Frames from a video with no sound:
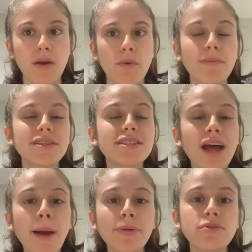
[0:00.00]
We must
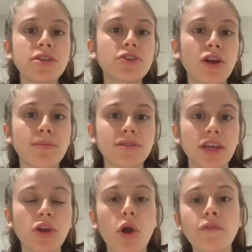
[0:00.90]
stop using terms
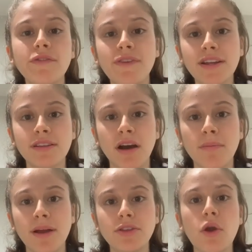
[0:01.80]
like COVID victim
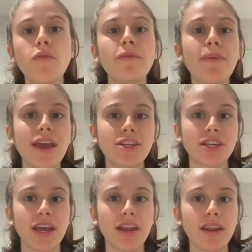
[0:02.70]
and COVID
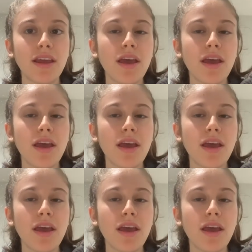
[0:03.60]
patient.